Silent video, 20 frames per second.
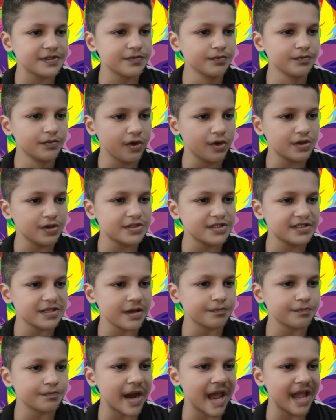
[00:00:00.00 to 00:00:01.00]
most
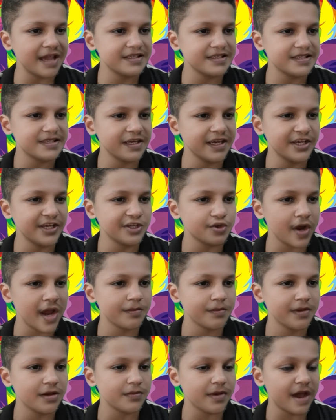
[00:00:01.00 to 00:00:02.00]
surprisingly
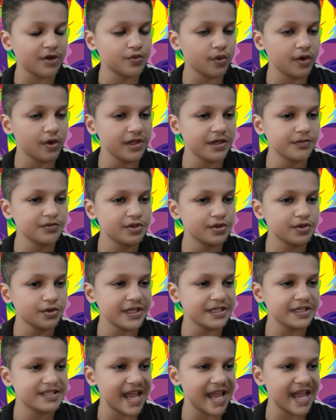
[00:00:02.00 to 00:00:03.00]
enjoyable about Volume two
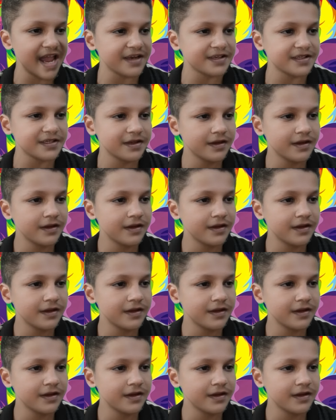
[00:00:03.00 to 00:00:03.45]
is that